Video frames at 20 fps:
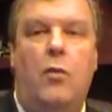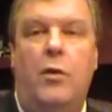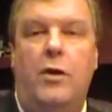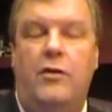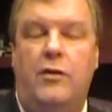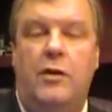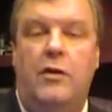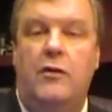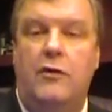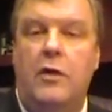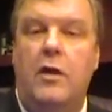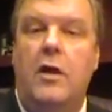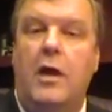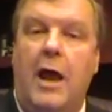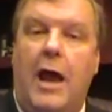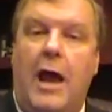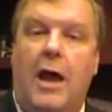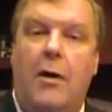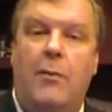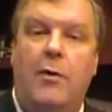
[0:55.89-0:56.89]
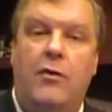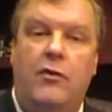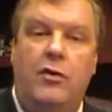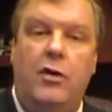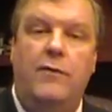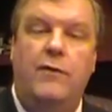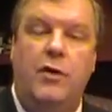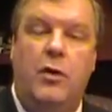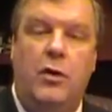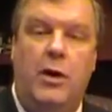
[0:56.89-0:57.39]
which is how much
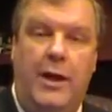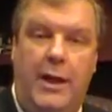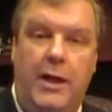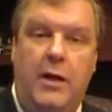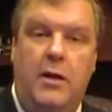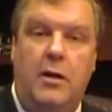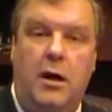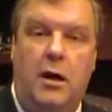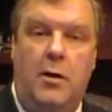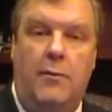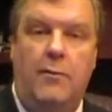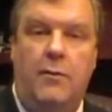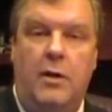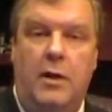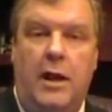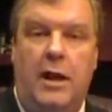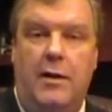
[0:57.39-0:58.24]
of your income